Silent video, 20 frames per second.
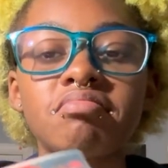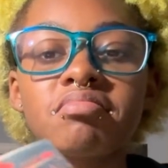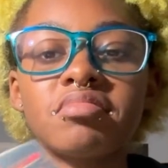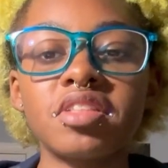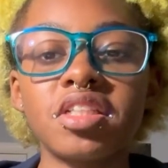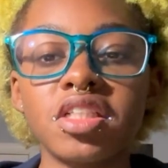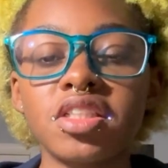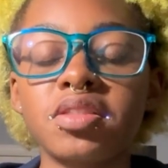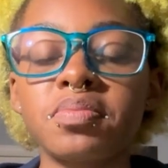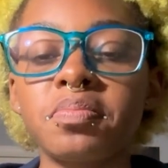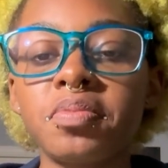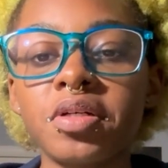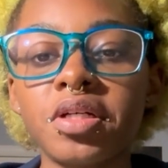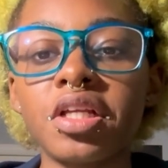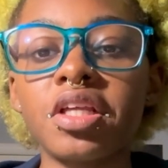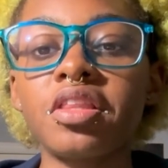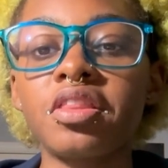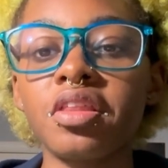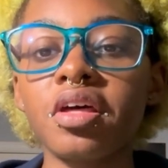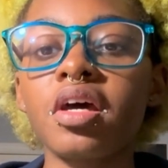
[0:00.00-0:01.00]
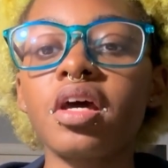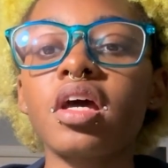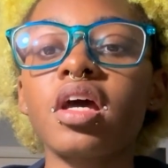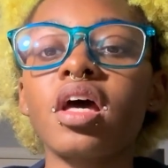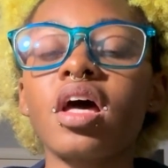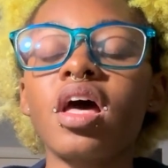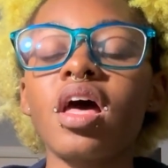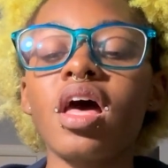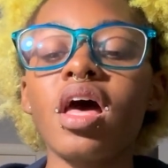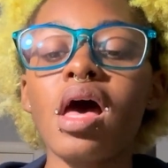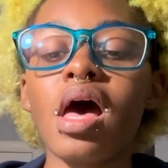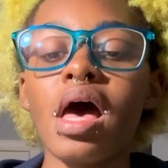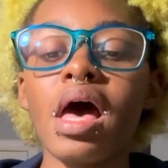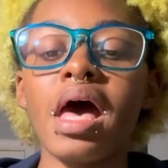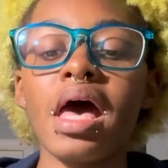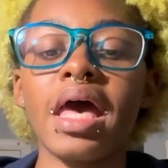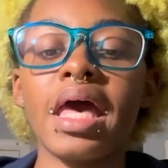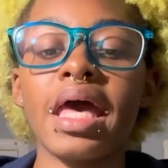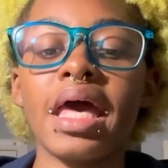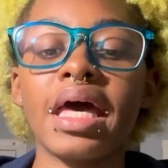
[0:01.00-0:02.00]
it's pretty thick.
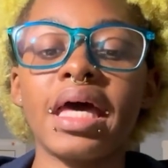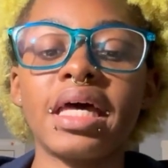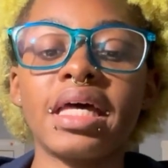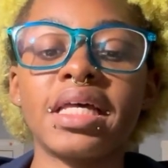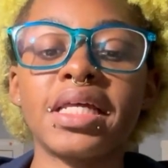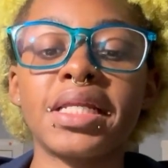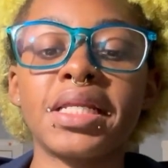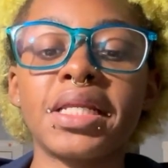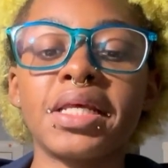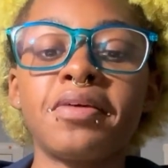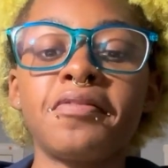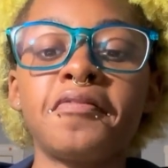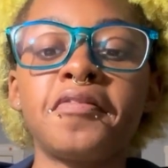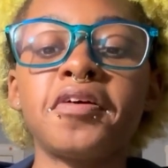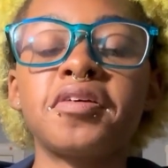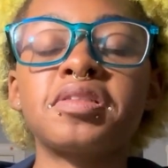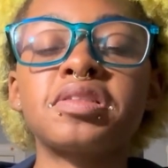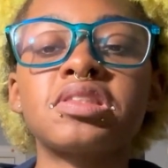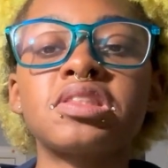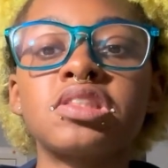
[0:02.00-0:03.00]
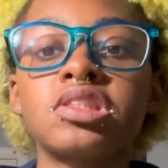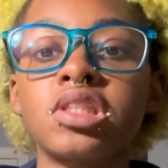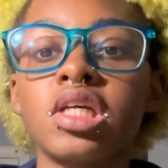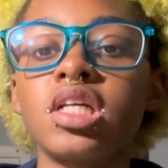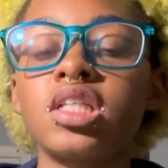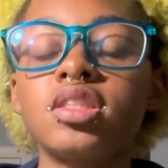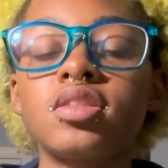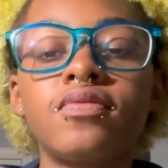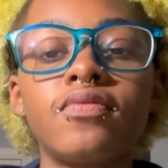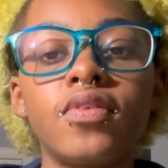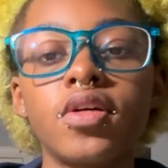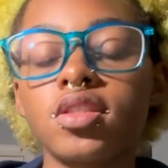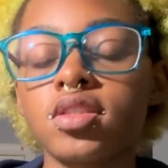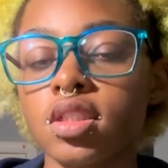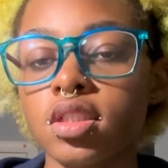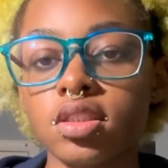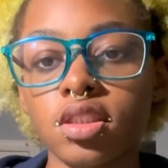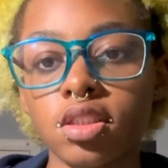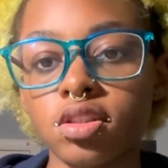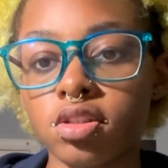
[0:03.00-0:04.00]
And it feels
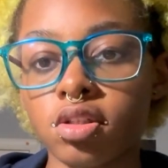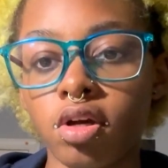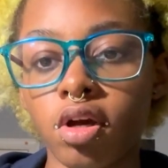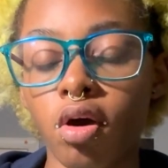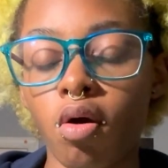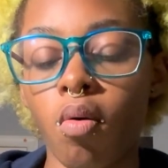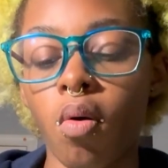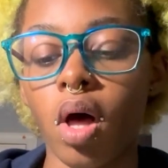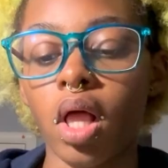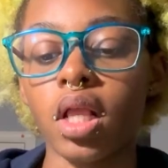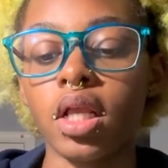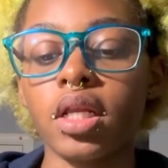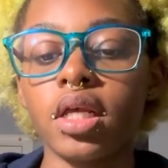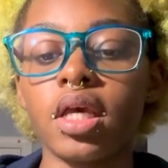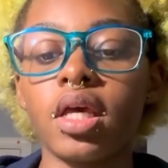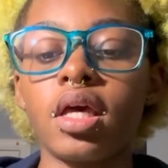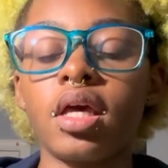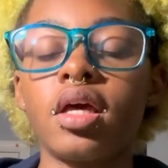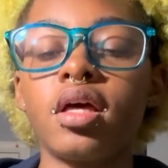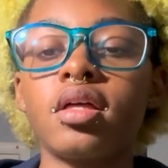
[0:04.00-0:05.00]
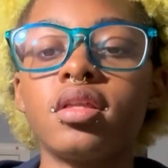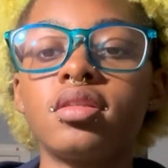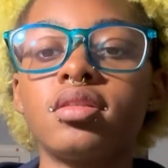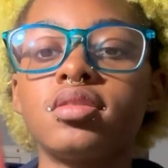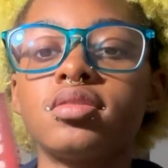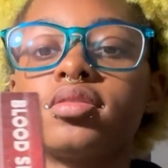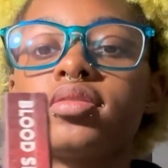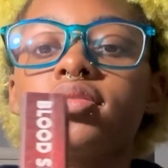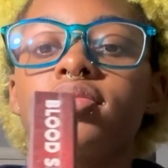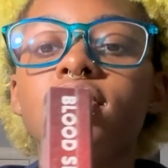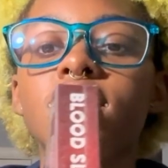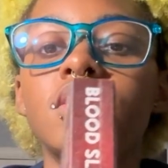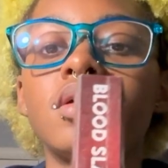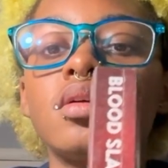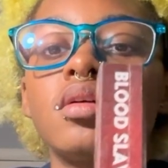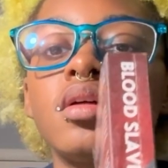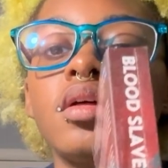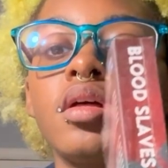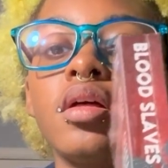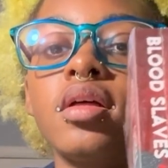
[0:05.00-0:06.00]
like such great quality. This is
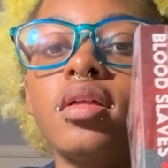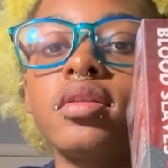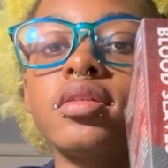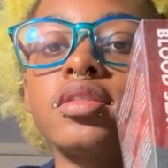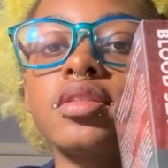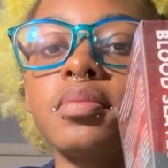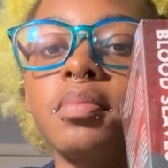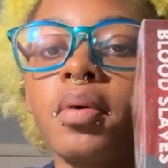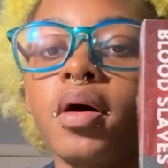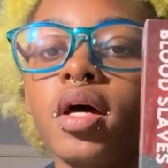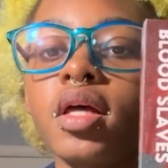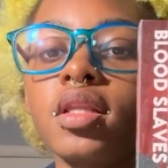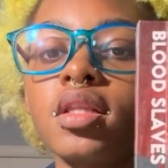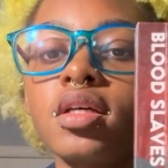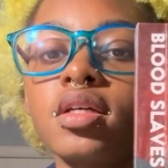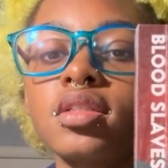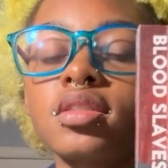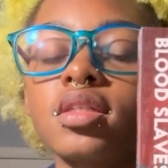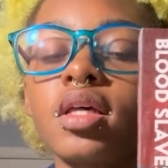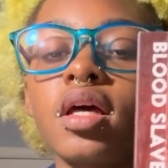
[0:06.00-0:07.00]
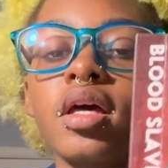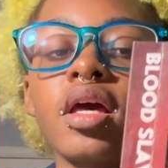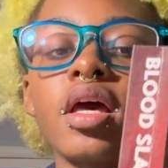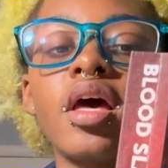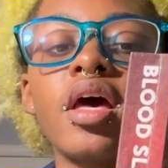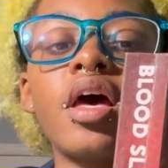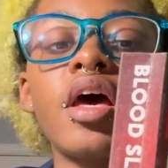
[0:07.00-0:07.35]
what the spine looks like.